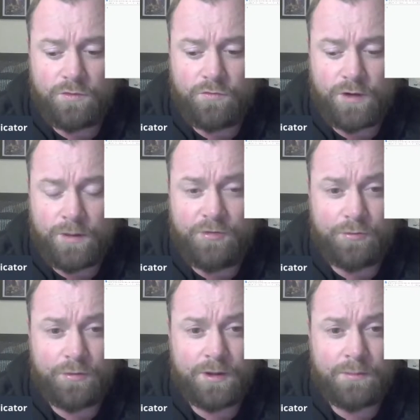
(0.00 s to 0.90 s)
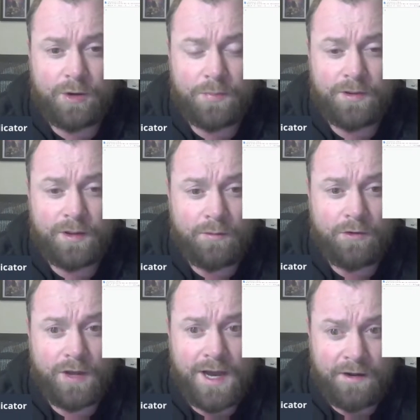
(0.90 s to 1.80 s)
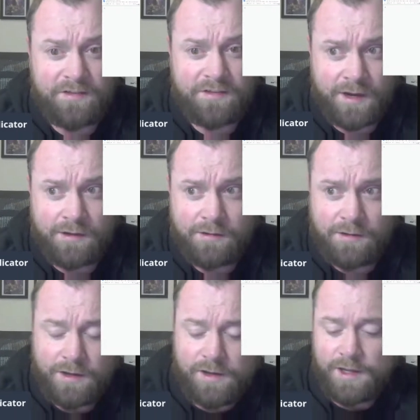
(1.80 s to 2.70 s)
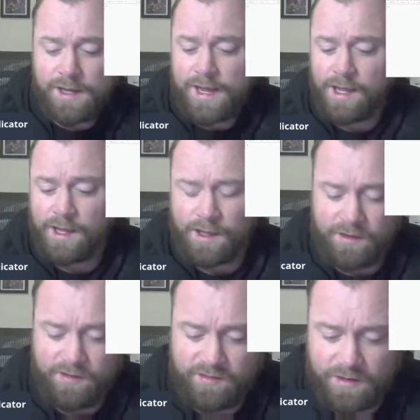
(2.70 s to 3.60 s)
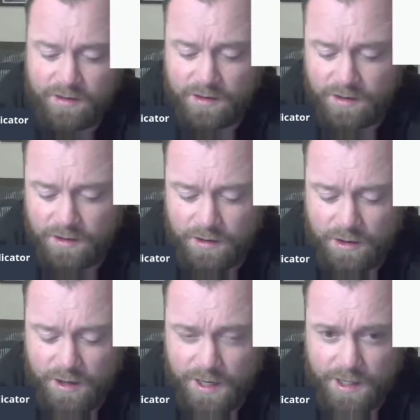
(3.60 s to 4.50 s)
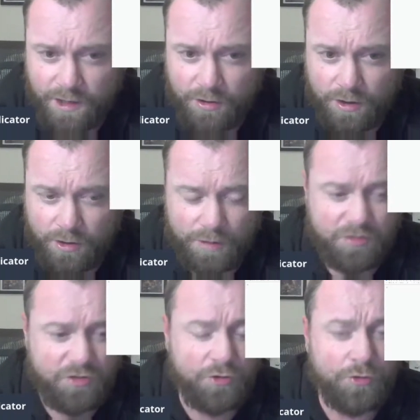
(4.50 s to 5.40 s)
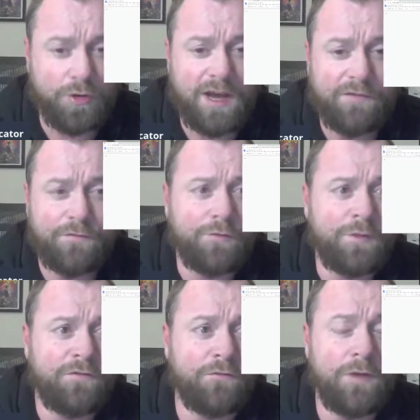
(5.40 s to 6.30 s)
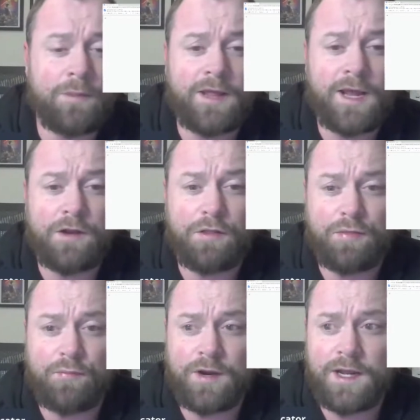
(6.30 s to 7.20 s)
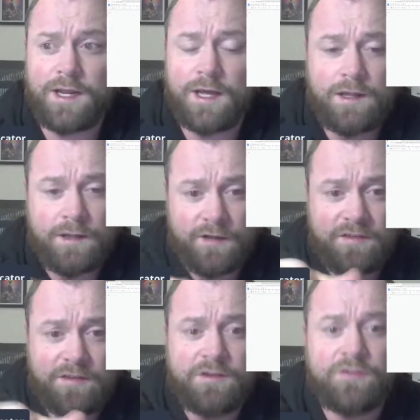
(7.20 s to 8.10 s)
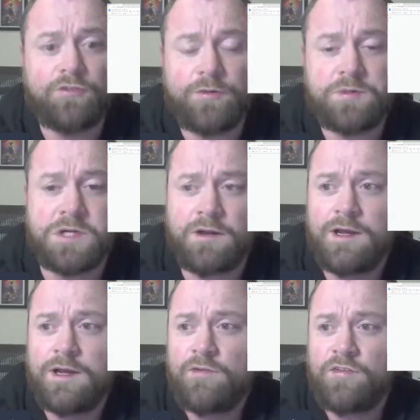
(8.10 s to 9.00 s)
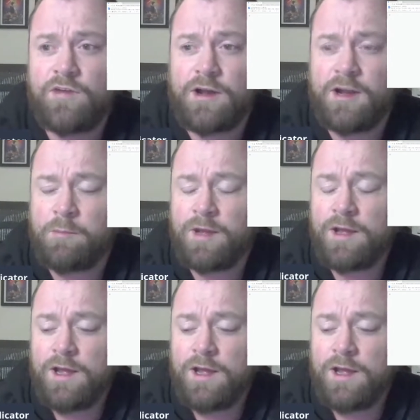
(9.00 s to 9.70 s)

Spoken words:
Rob's a really popular artist now, and I got him to do a cover for me for Replicator 3, links in the description, sign up.